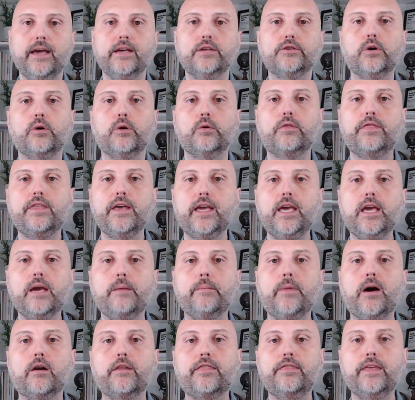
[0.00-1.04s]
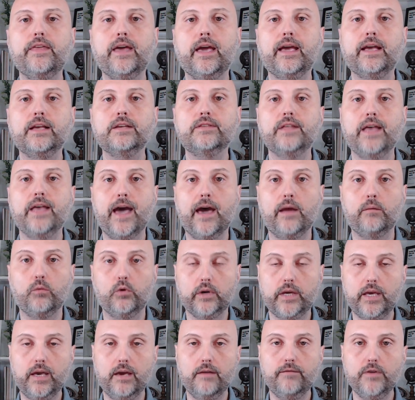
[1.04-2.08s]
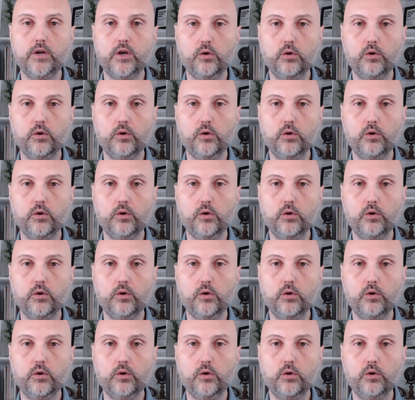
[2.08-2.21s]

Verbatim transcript: So, thinking about things that will give